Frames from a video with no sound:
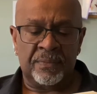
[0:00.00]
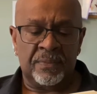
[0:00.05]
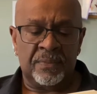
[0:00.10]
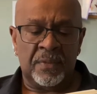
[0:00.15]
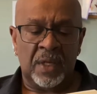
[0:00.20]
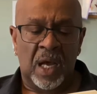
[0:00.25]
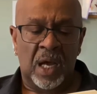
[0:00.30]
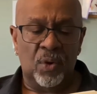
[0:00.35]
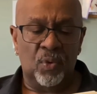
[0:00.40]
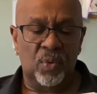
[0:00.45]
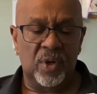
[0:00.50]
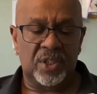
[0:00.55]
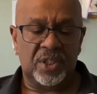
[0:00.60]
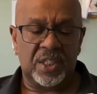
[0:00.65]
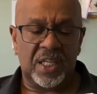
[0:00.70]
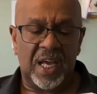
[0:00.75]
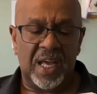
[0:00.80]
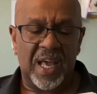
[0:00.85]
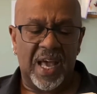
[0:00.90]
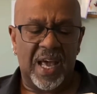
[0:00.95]
I wished
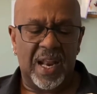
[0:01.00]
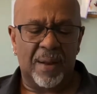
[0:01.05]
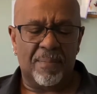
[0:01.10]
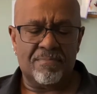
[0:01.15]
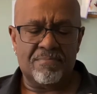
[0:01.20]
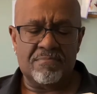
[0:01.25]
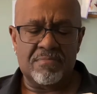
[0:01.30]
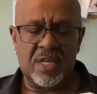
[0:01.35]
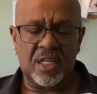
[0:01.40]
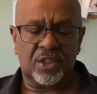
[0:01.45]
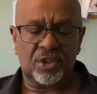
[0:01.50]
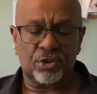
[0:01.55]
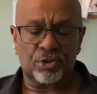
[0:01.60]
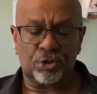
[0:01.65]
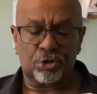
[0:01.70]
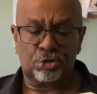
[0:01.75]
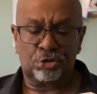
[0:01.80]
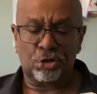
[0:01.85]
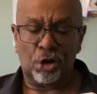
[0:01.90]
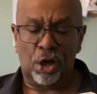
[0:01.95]
I had a missile
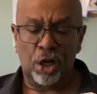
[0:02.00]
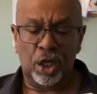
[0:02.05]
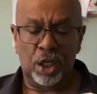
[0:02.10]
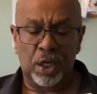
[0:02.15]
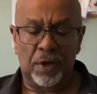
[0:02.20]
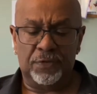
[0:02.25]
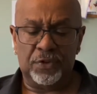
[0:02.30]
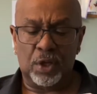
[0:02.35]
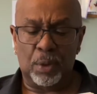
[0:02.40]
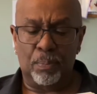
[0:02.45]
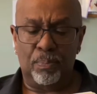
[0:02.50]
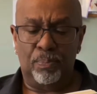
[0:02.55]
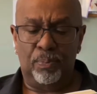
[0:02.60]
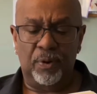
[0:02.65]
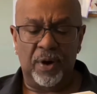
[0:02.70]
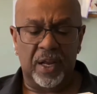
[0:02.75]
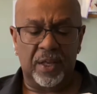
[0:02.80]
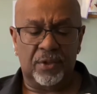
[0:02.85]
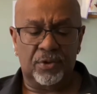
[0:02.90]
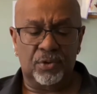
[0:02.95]
strong enough to
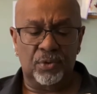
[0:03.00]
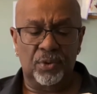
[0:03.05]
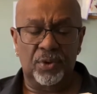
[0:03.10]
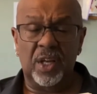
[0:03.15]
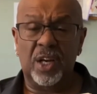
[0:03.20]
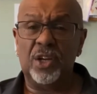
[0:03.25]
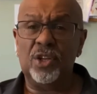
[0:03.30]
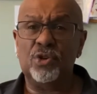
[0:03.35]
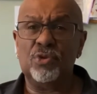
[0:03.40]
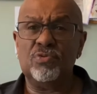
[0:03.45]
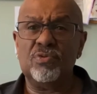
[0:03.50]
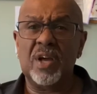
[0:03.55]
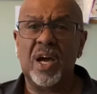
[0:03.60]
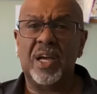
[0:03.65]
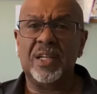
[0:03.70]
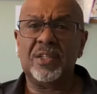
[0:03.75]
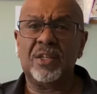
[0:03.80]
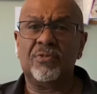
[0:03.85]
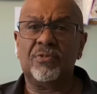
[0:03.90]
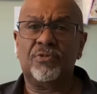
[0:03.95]
break through their
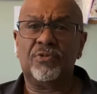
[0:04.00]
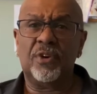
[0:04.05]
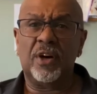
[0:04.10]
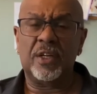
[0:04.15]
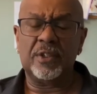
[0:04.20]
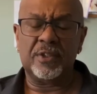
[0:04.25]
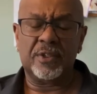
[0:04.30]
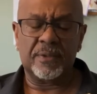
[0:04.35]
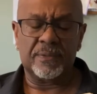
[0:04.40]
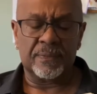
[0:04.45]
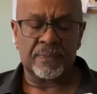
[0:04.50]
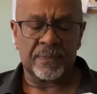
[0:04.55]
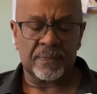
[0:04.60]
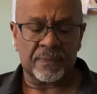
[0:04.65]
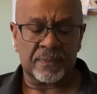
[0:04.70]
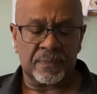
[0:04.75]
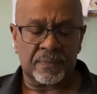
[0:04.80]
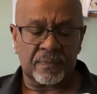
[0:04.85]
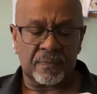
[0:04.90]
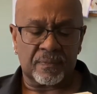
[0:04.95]
united front.
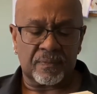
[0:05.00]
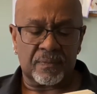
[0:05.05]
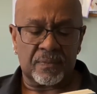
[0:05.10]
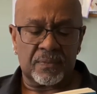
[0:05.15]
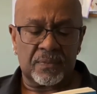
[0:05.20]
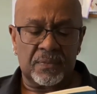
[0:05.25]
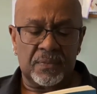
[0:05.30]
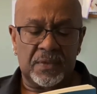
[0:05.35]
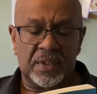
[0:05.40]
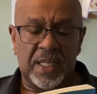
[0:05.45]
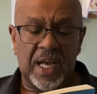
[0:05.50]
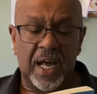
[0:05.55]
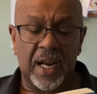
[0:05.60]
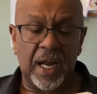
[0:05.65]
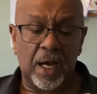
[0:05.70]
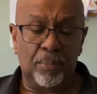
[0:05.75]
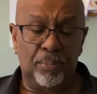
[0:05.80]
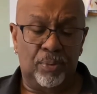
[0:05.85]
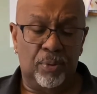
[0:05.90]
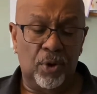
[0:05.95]

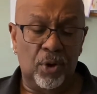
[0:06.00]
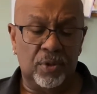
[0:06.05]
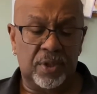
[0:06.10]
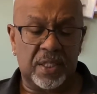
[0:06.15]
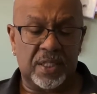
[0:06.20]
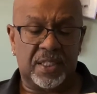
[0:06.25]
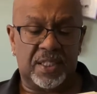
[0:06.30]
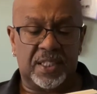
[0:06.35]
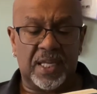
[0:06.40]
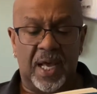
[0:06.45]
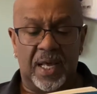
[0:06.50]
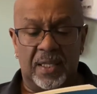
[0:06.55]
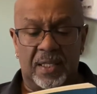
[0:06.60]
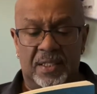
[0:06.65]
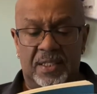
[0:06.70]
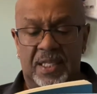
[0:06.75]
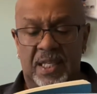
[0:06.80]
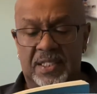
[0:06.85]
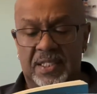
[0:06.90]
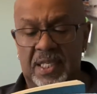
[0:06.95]
Dada broke his
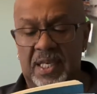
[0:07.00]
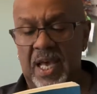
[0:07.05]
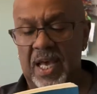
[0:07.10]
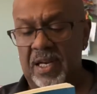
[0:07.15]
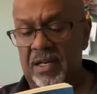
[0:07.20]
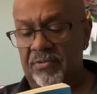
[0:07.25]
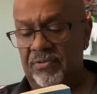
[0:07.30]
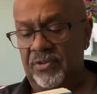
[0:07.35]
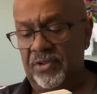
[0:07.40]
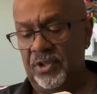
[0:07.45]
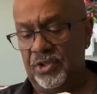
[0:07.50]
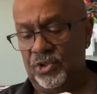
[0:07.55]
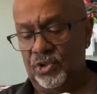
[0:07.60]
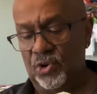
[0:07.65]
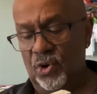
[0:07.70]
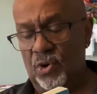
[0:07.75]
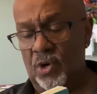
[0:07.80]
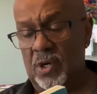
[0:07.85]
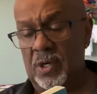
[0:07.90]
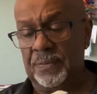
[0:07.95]
silence as he headed for the
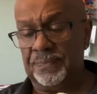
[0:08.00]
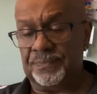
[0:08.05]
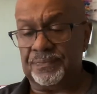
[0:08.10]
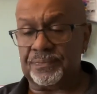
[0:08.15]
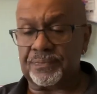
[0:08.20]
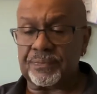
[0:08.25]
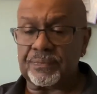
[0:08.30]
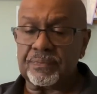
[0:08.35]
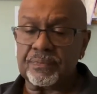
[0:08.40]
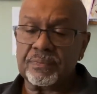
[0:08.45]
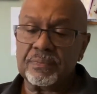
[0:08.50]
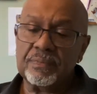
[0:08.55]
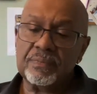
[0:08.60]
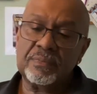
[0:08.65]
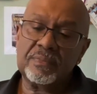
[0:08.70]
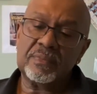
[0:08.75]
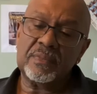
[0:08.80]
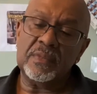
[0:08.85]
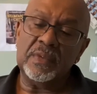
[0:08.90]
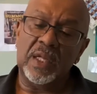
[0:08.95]
door.
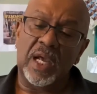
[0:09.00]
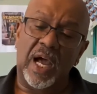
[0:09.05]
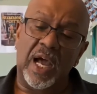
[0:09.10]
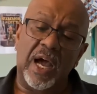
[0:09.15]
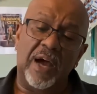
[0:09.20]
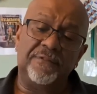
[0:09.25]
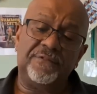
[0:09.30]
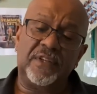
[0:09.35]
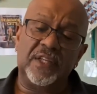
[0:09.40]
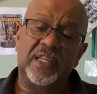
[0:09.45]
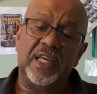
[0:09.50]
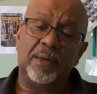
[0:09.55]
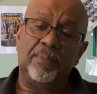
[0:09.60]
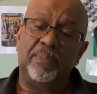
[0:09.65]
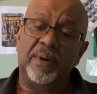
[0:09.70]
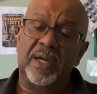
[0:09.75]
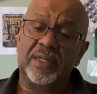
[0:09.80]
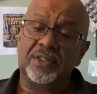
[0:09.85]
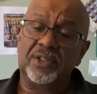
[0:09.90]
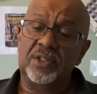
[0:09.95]
I have to get
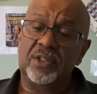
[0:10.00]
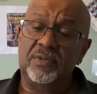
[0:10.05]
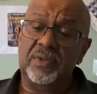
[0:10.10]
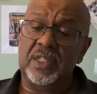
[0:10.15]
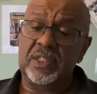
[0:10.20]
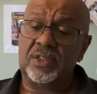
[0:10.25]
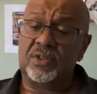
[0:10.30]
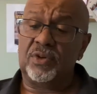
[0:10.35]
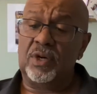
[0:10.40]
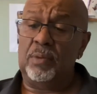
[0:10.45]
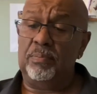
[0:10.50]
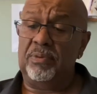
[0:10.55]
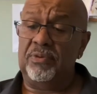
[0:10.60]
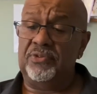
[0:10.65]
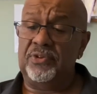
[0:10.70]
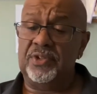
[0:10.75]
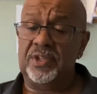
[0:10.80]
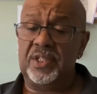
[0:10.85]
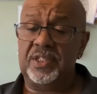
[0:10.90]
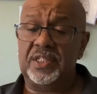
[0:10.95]
back to the restaurant
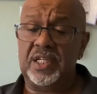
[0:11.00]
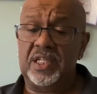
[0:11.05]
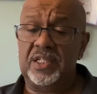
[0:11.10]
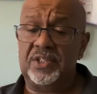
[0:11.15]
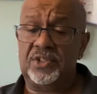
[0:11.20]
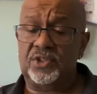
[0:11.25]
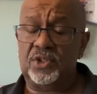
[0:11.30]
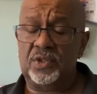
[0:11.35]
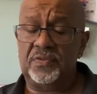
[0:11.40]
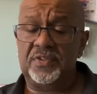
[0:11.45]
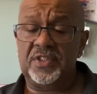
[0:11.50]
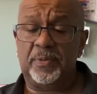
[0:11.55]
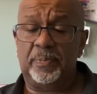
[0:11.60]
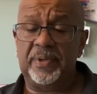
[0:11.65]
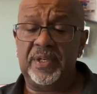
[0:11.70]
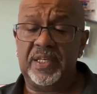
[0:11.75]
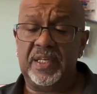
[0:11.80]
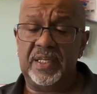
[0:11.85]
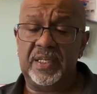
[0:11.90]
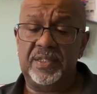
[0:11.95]
before the dinner service
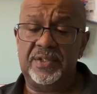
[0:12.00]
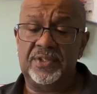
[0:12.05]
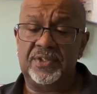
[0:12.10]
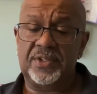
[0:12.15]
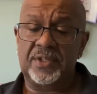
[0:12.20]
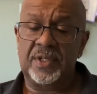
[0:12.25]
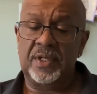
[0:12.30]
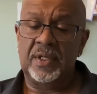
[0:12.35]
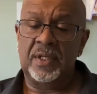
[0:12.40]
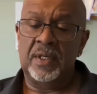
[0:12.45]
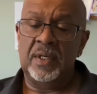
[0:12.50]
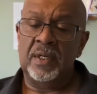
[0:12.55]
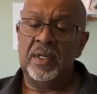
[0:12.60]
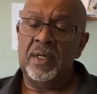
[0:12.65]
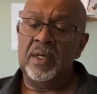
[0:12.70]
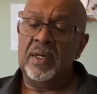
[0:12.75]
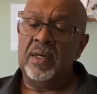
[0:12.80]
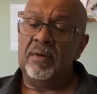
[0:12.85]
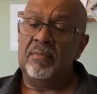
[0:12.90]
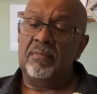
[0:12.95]
begins.
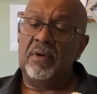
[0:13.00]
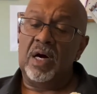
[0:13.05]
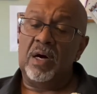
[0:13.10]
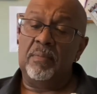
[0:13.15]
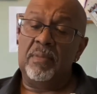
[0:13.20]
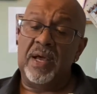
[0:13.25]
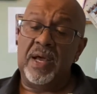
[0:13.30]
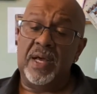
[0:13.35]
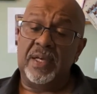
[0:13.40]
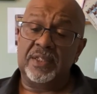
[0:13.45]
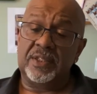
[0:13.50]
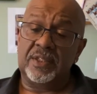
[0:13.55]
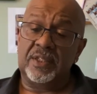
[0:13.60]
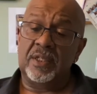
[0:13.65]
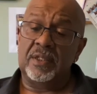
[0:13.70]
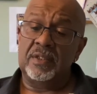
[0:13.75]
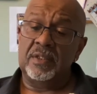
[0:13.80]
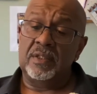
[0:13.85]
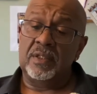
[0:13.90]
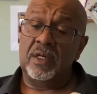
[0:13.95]
Mom asked,
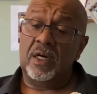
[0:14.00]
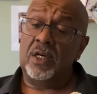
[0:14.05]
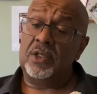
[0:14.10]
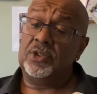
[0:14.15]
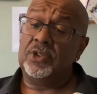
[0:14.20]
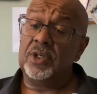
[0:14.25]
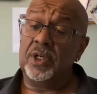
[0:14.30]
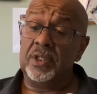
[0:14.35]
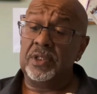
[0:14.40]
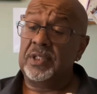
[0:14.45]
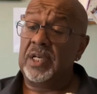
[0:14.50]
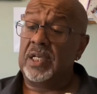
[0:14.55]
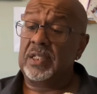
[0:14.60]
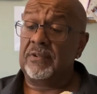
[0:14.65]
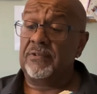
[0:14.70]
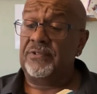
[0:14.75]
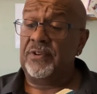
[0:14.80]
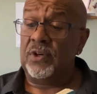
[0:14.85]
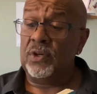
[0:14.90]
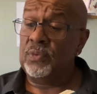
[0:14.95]
Aren't you going to take the
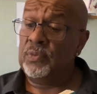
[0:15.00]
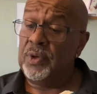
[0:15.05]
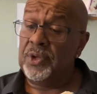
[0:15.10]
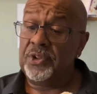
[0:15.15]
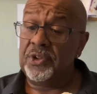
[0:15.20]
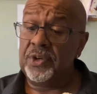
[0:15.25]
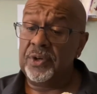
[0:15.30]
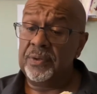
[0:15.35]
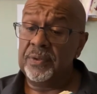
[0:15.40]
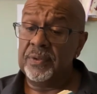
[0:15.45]
phone with you?